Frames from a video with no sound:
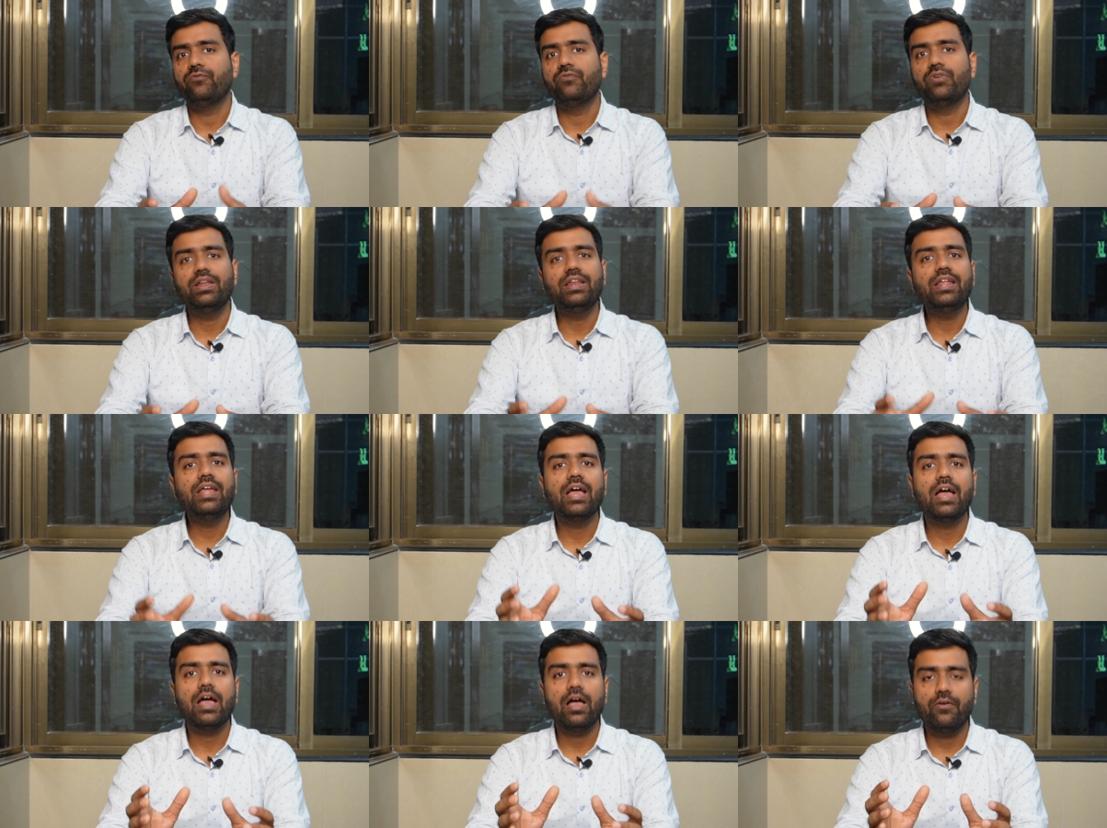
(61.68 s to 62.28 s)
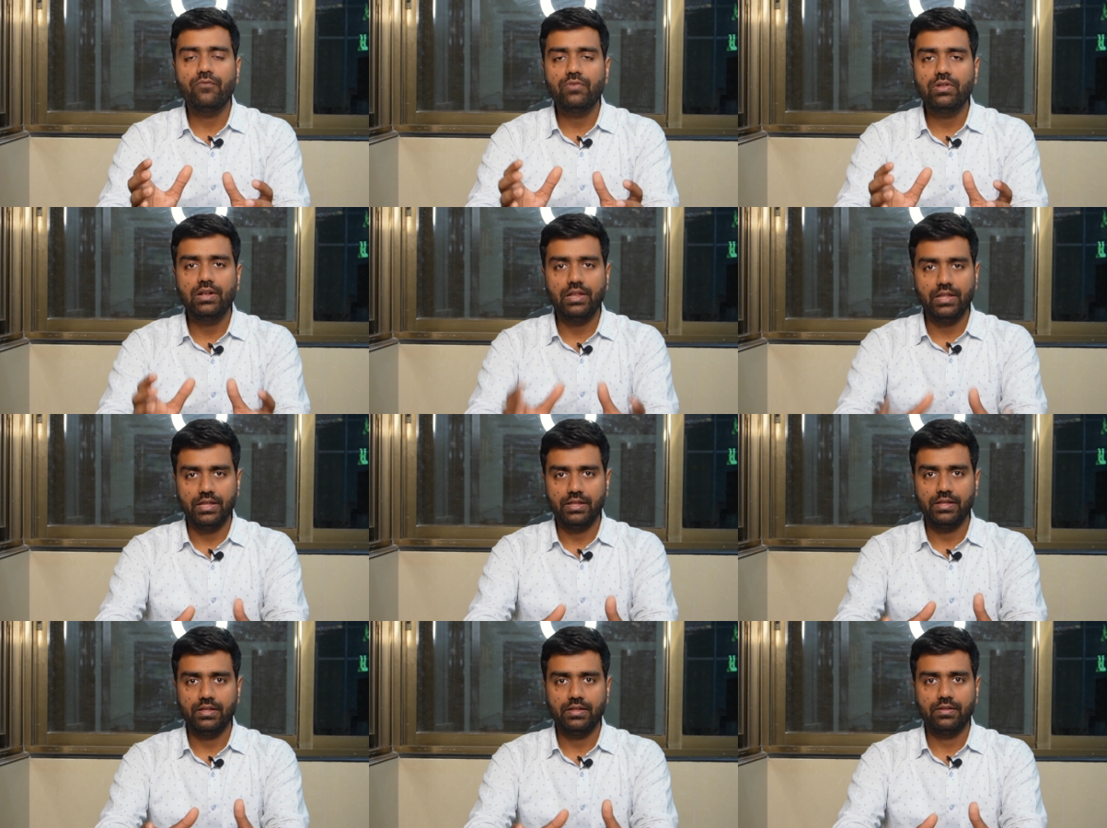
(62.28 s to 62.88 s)
very
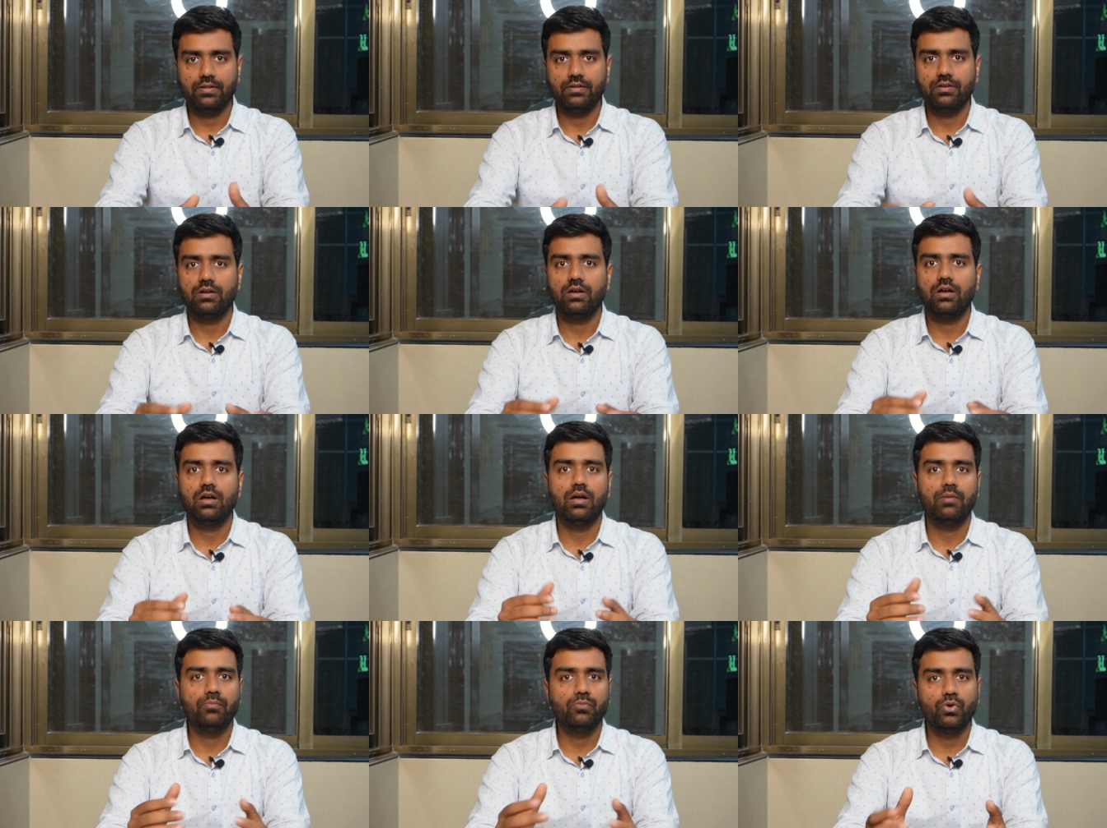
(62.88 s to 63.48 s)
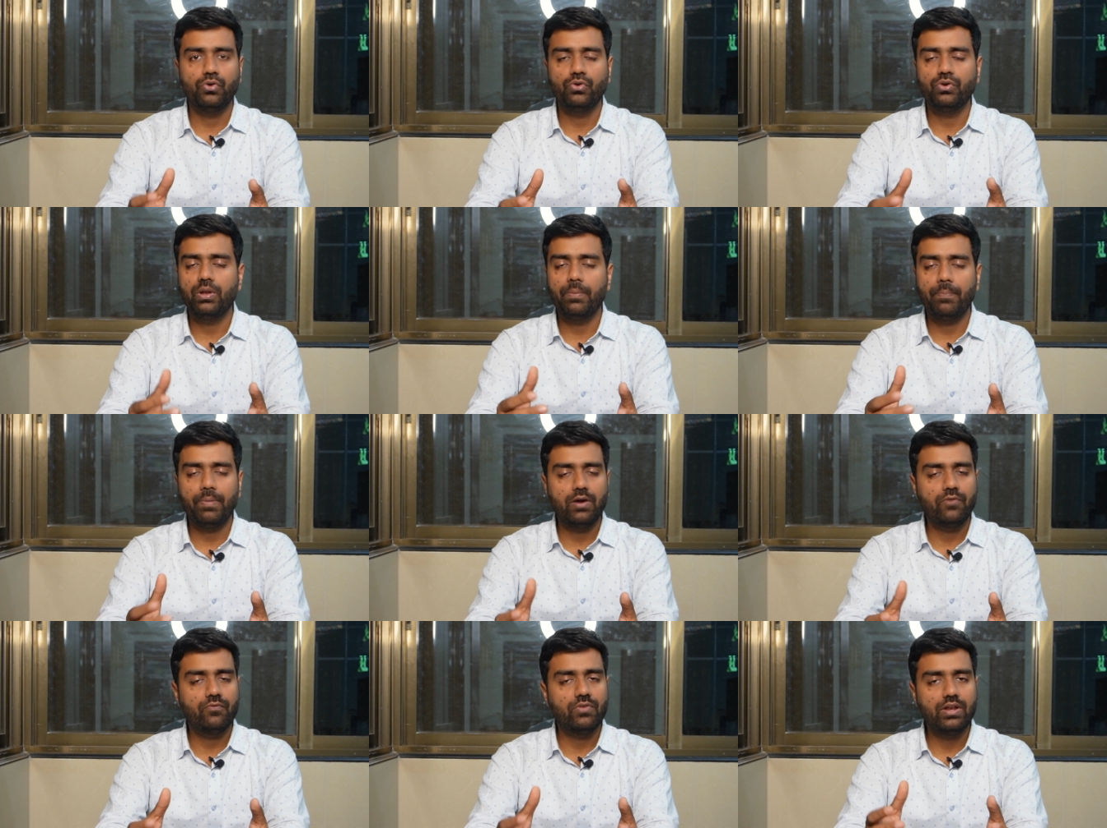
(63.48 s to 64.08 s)
heavily, I'm going to
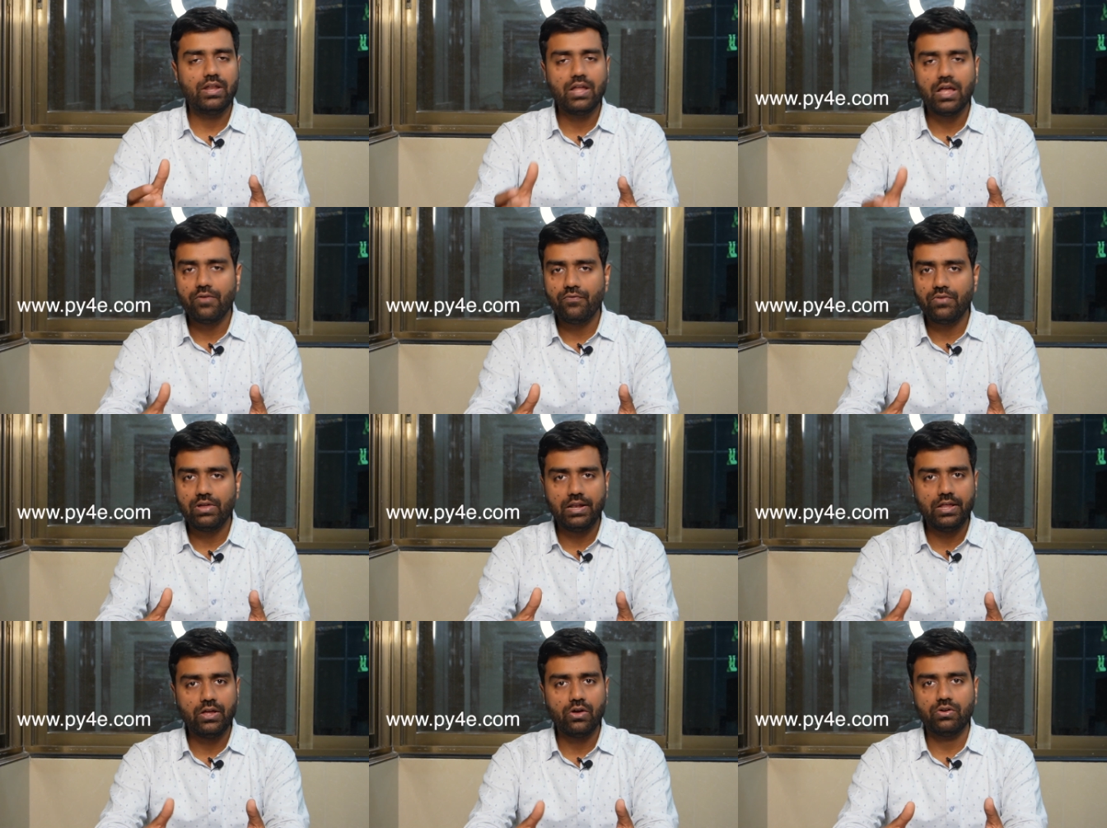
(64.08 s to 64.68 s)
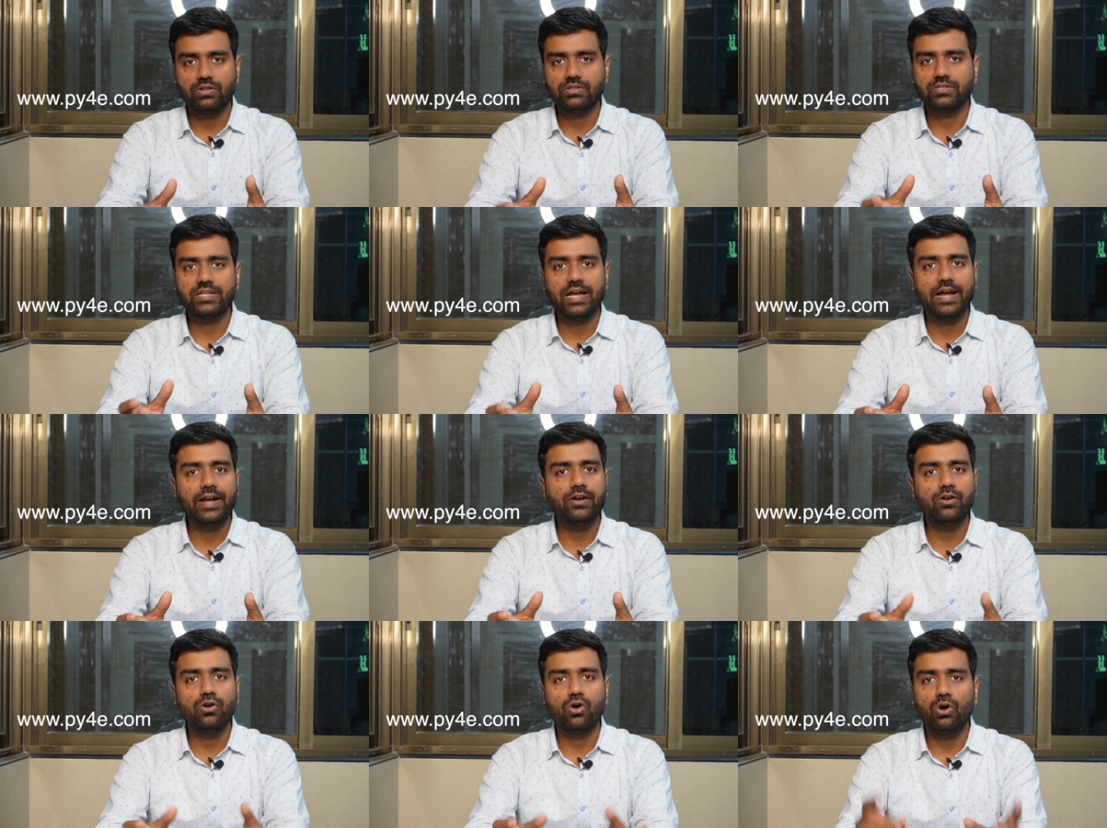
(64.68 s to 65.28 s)
depend very heavily on a
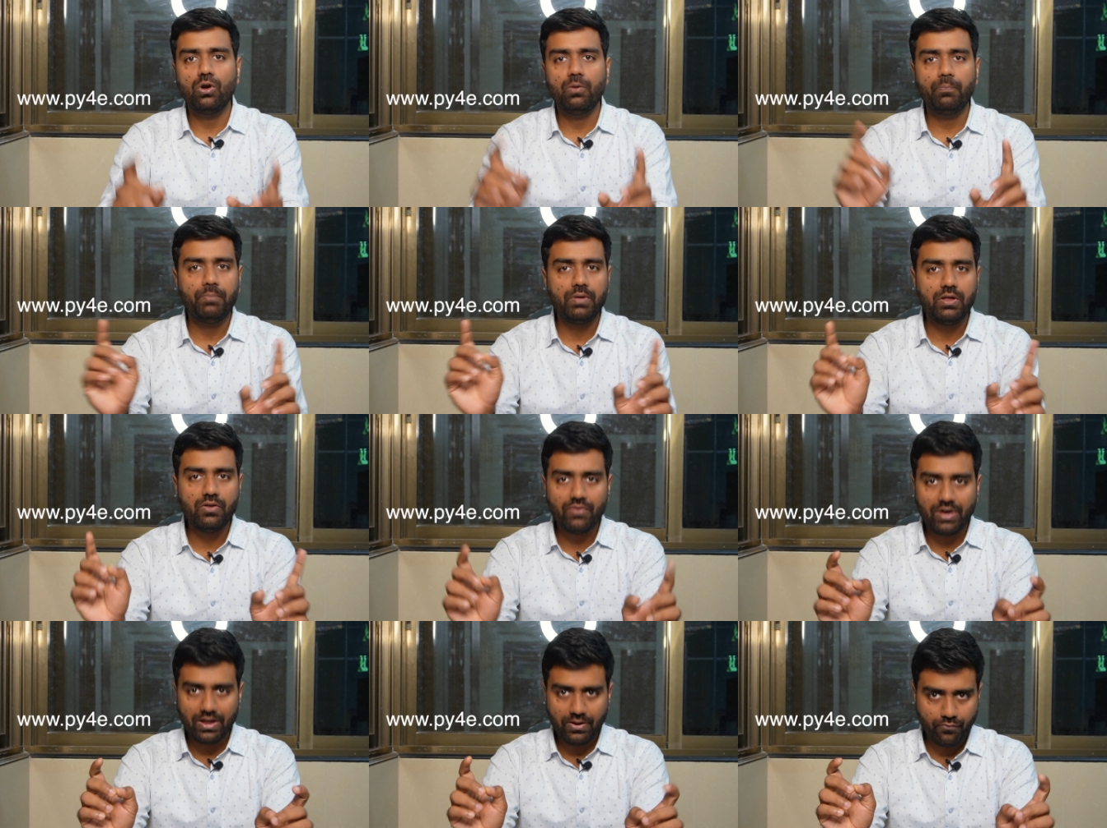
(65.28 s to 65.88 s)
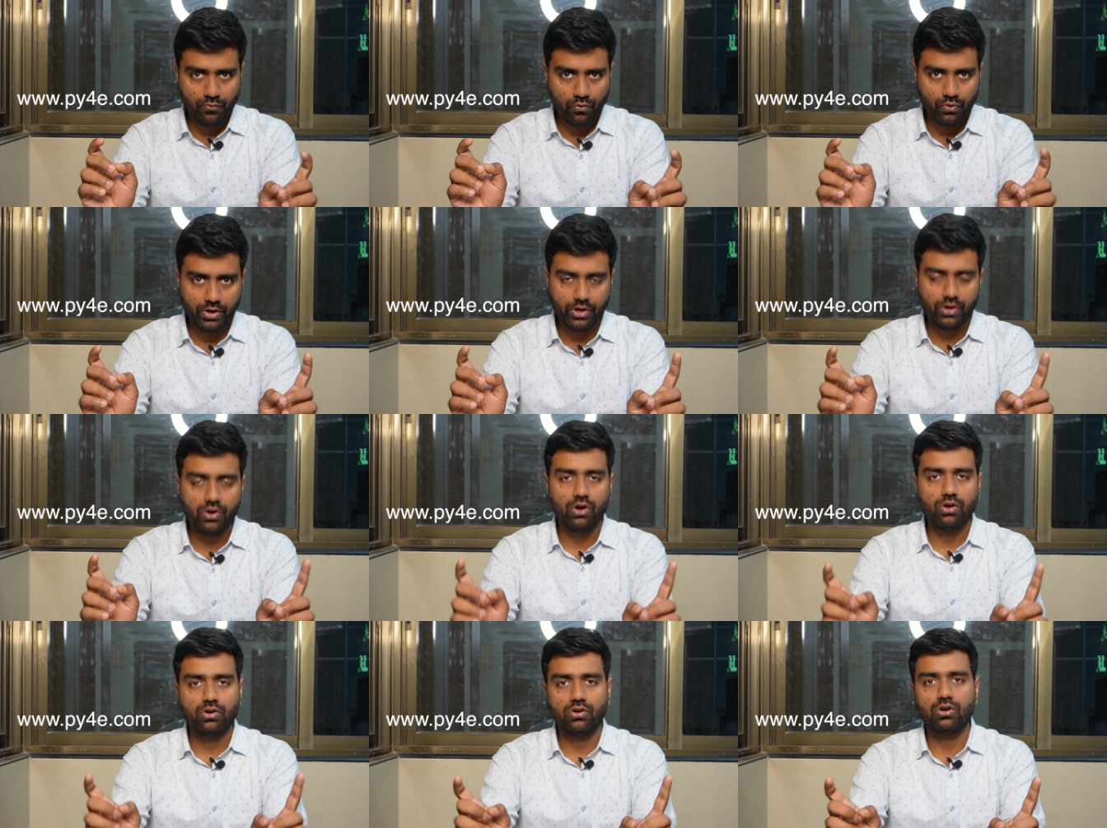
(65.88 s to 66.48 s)
site called
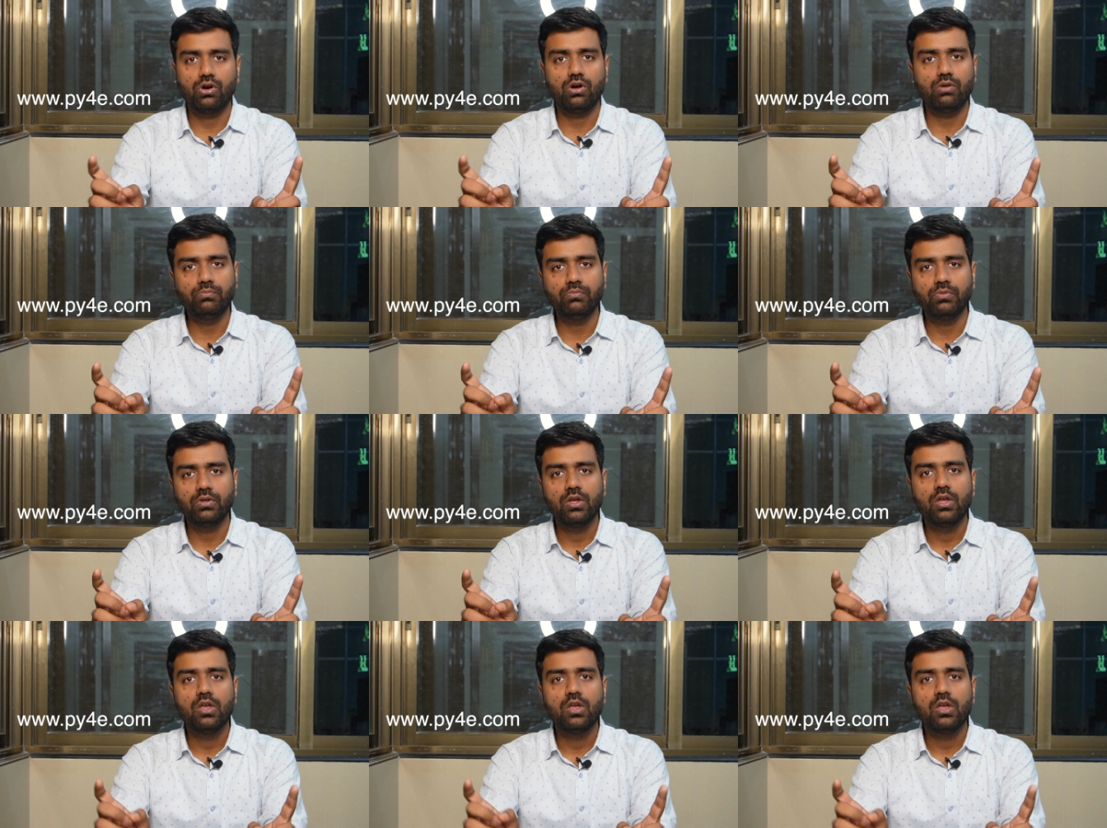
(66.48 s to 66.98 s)
py4e.com,